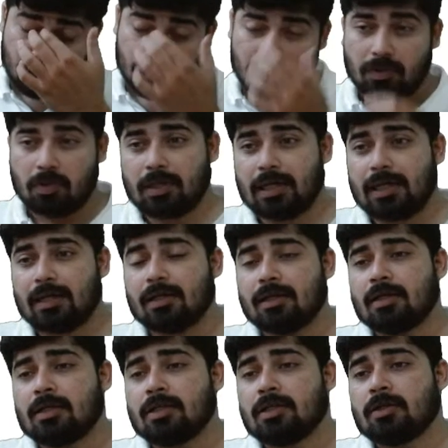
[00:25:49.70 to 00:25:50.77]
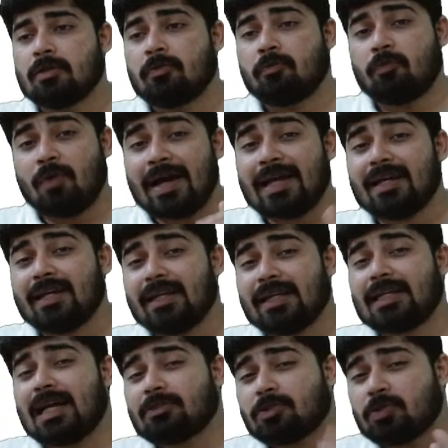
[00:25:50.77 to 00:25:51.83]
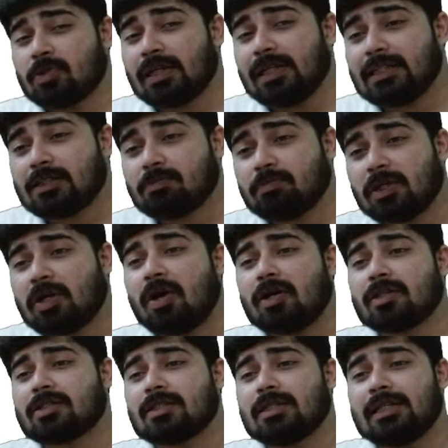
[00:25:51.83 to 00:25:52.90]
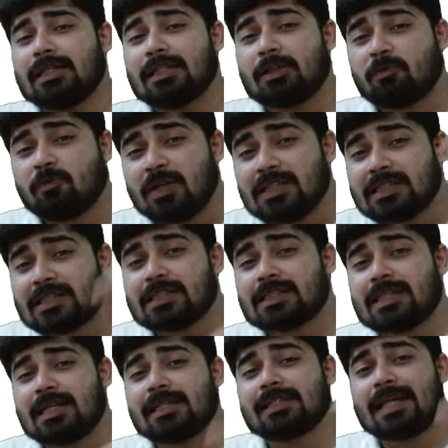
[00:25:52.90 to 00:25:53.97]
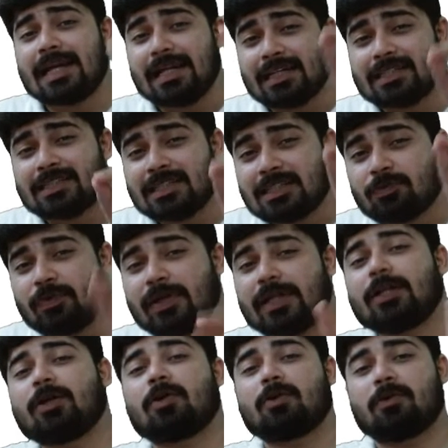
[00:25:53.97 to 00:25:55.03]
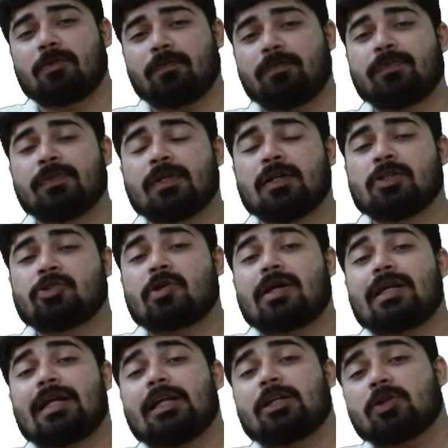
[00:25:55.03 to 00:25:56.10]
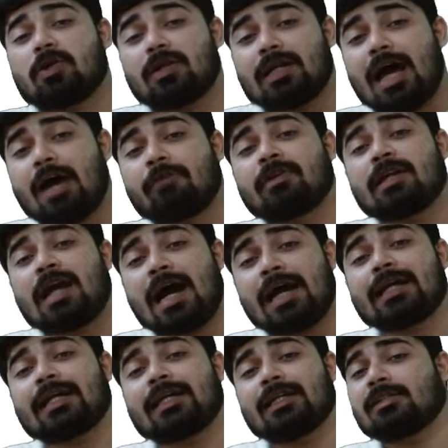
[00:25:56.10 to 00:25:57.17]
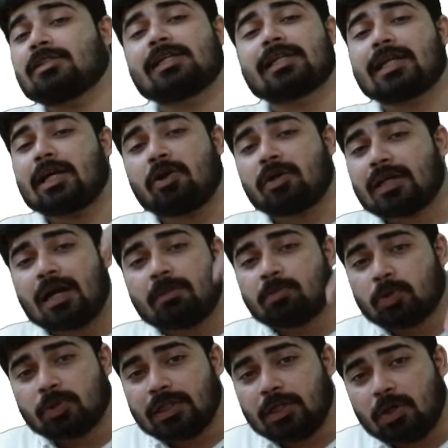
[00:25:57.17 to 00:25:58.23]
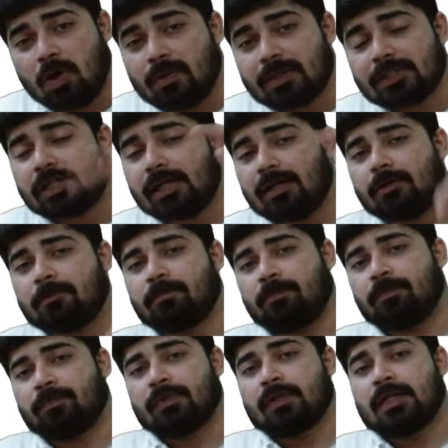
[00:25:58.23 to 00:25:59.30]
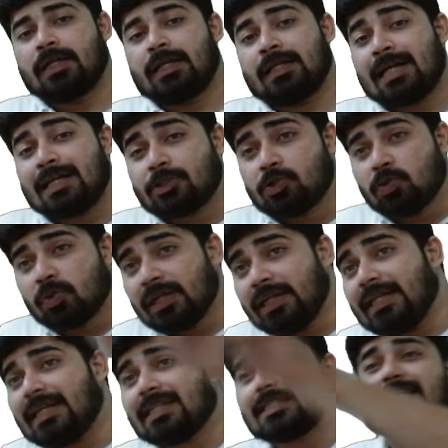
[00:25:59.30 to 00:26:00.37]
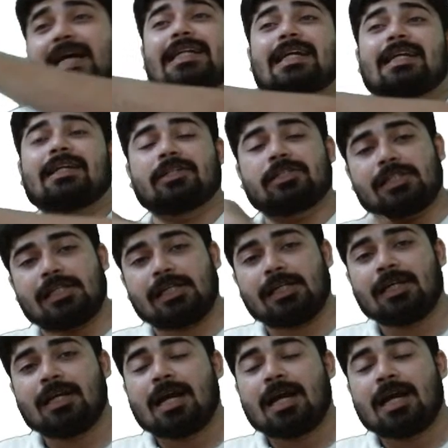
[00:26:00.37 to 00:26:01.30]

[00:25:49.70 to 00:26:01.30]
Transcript: Okay, why it has to release? Because in the first shell the energy is very low. So an electron having higher energy cannot come to the lower shell. It has to release that energy